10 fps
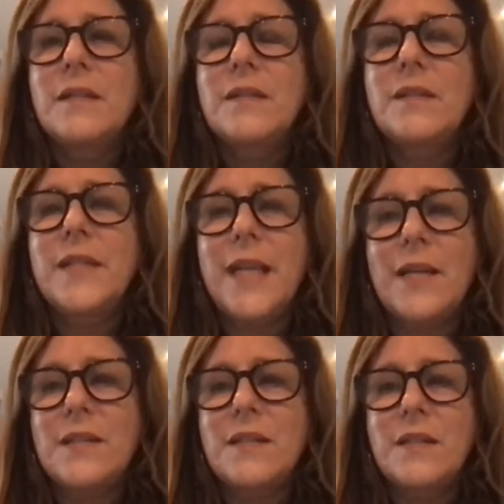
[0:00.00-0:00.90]
So
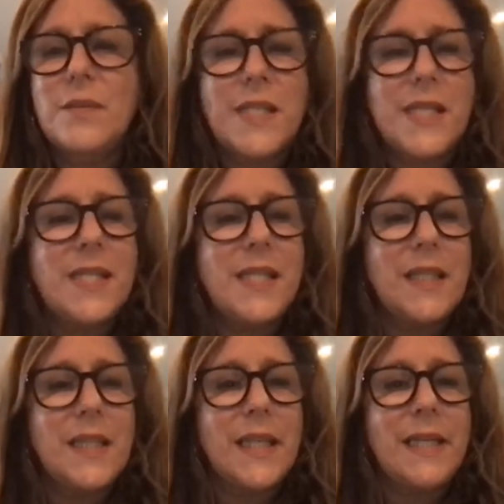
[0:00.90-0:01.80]
yes, there was
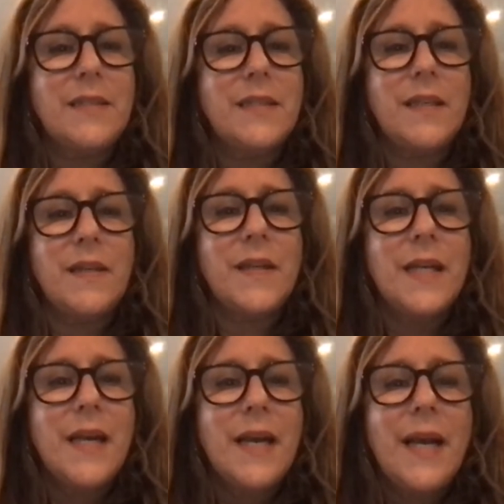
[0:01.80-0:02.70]
Indian land here.
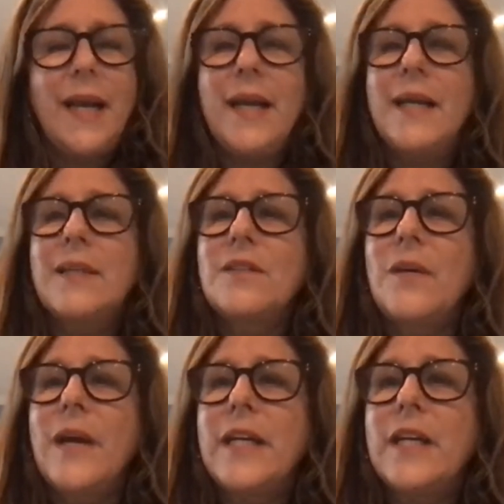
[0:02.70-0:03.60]
And so
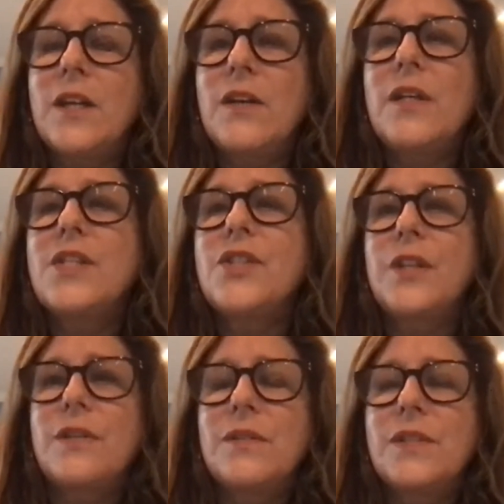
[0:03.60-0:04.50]
I encourage
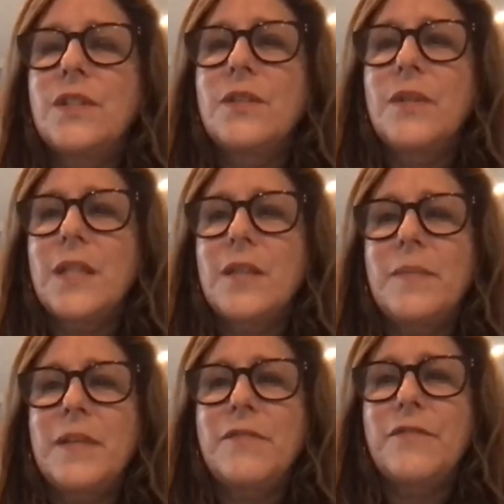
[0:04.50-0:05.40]
you to do a little
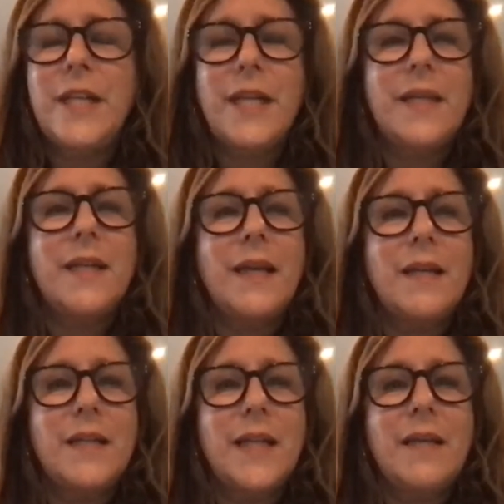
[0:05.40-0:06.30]
bit of reading
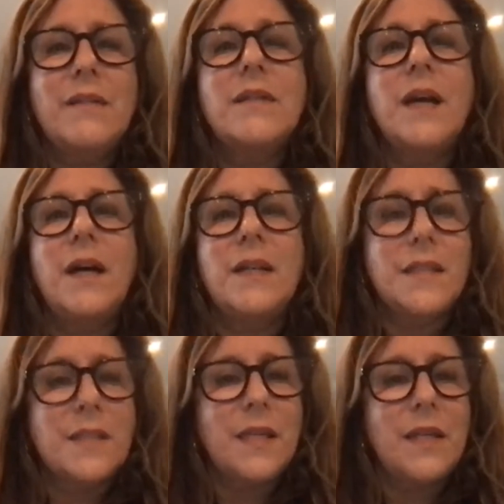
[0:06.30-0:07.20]
and get
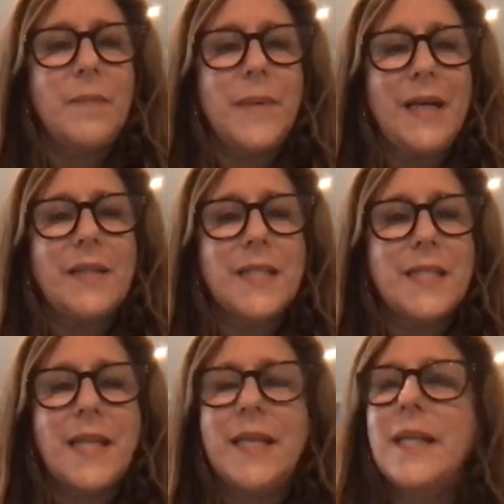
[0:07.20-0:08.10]
cognizant about the
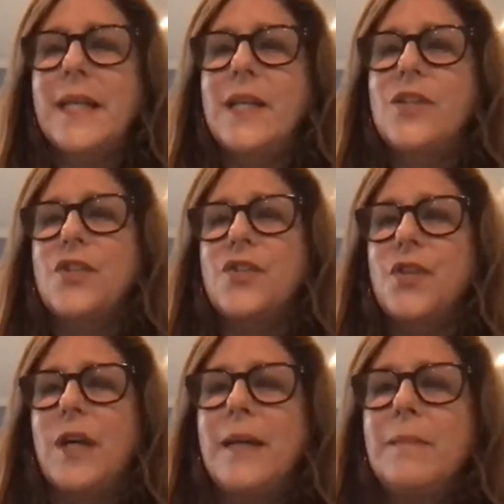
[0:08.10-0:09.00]
Seneca Nation
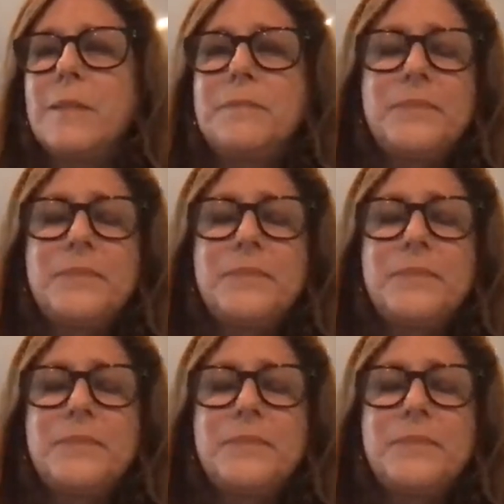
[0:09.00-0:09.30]
tribe.